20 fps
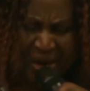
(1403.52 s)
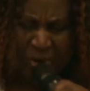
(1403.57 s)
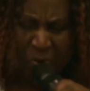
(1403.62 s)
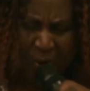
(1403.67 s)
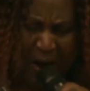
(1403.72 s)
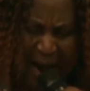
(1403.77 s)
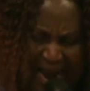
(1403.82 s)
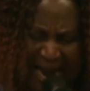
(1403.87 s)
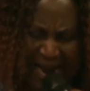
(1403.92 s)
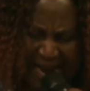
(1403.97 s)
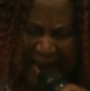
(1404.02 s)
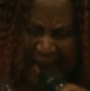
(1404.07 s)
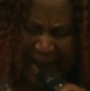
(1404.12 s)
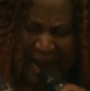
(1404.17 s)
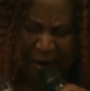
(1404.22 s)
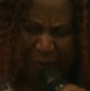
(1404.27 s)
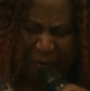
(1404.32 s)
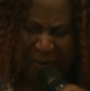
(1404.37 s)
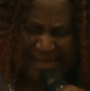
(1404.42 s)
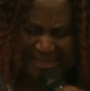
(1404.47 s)
Why?
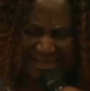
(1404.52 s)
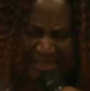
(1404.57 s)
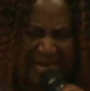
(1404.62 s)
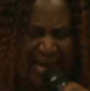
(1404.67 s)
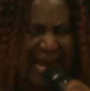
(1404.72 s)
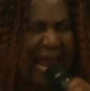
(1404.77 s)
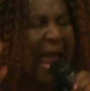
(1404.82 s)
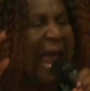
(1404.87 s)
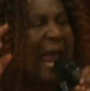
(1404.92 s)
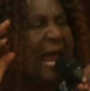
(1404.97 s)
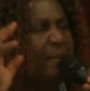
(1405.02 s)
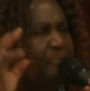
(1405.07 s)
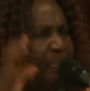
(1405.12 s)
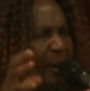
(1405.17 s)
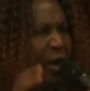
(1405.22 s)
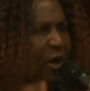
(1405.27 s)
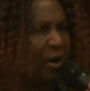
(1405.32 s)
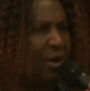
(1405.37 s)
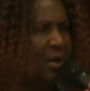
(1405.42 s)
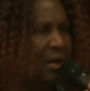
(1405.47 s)
How was he
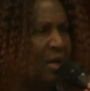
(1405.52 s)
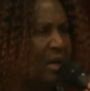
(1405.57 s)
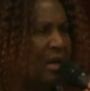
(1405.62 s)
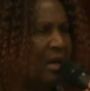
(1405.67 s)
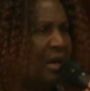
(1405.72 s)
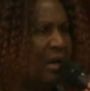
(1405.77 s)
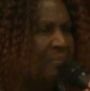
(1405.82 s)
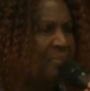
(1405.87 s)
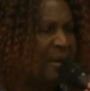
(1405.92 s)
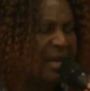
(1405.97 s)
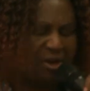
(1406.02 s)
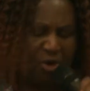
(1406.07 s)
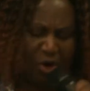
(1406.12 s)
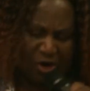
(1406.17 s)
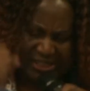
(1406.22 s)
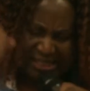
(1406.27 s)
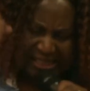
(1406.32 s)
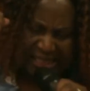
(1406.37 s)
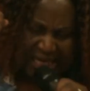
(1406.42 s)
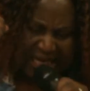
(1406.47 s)
able?
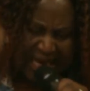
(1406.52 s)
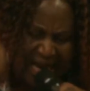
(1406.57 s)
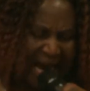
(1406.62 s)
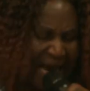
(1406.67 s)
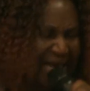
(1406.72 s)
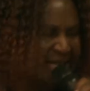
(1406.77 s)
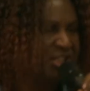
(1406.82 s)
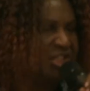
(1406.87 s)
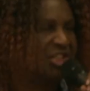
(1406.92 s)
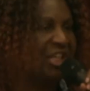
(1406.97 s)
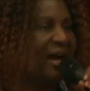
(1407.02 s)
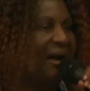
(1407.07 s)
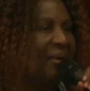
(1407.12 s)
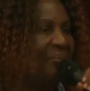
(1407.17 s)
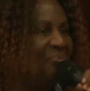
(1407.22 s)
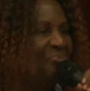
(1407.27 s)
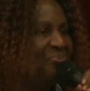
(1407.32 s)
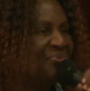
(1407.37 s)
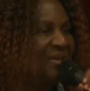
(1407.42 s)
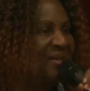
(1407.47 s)
Because Elijah
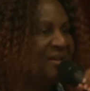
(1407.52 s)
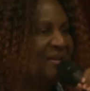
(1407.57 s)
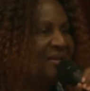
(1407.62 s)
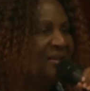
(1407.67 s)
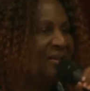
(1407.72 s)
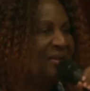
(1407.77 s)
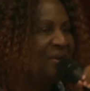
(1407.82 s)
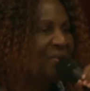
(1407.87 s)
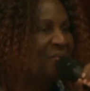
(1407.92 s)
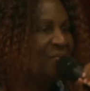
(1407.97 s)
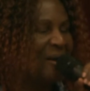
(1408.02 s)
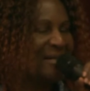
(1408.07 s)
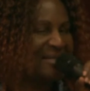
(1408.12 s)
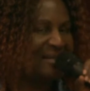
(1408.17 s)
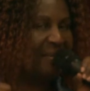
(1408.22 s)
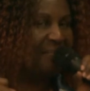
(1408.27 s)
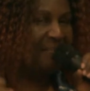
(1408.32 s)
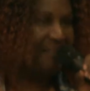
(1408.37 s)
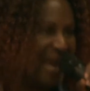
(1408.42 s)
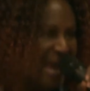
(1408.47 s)

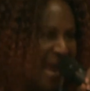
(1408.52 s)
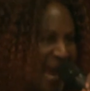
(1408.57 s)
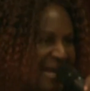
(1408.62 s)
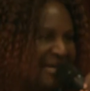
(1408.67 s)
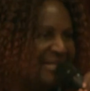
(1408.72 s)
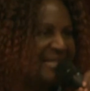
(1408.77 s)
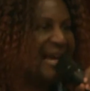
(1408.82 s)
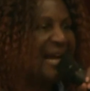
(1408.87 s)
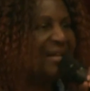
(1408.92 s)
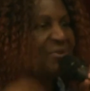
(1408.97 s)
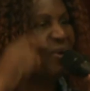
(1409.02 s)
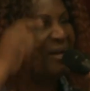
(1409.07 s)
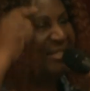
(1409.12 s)
was a man that